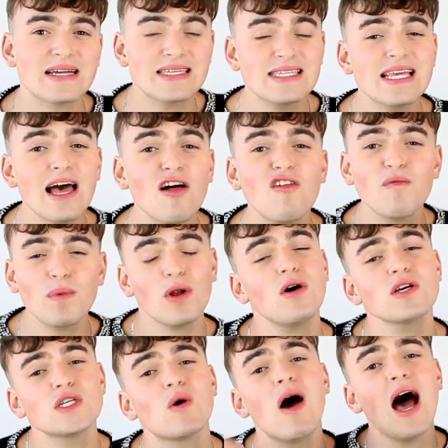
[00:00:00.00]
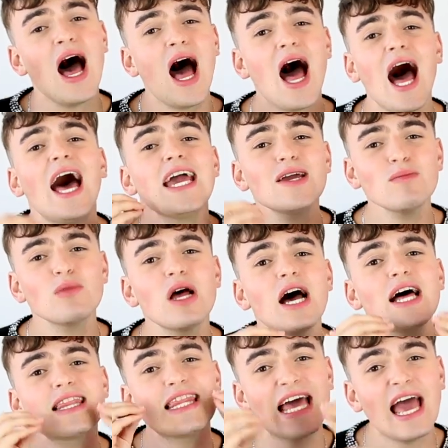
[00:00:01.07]
myself, but also, I am
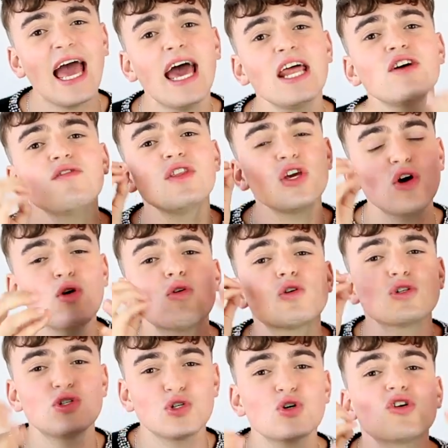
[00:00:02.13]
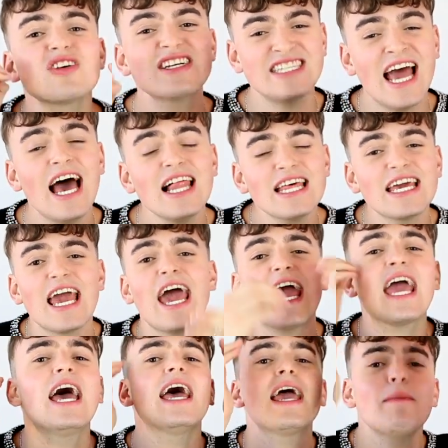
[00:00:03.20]
not the head of the Haute Couture
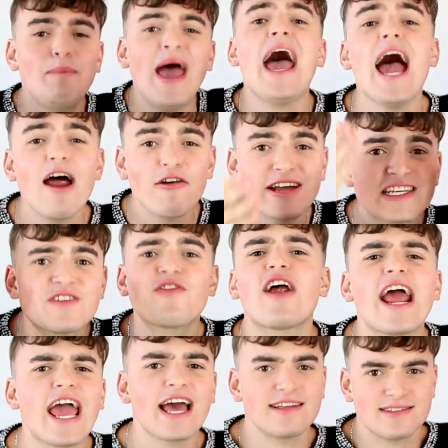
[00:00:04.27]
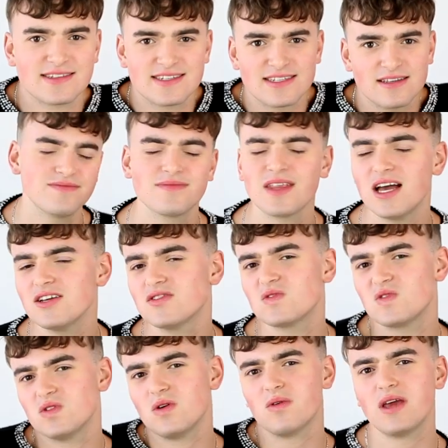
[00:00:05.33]
Atelier in Paris, France. I
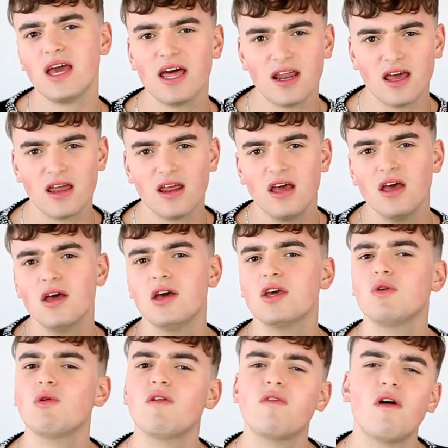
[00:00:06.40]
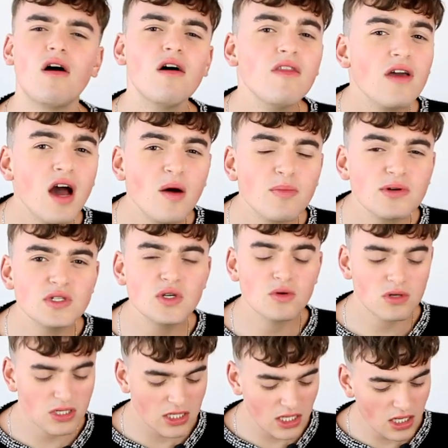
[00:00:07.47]
just don't get it. You have all the
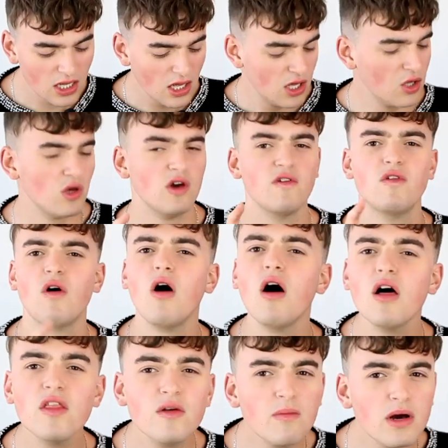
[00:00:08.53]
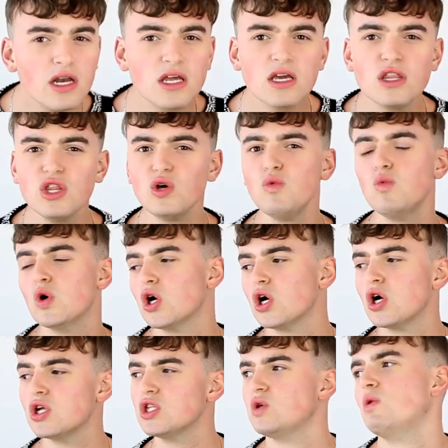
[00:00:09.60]
opportunity, you have all the money in the
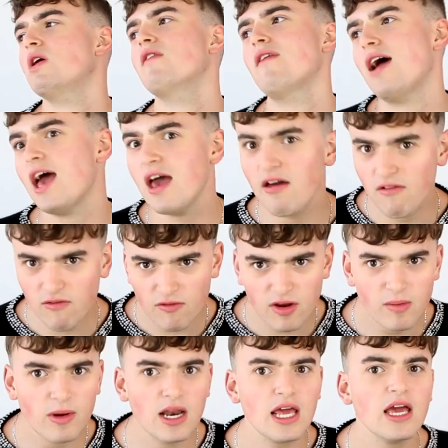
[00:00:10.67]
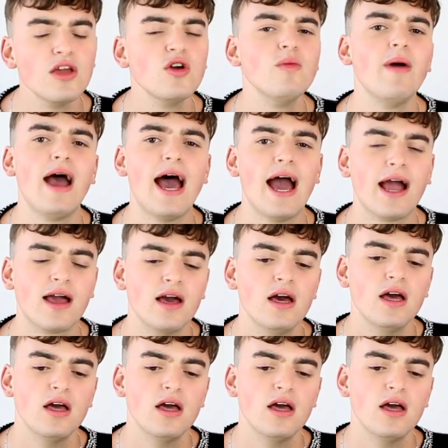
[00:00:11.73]
world, you have everybody at your back,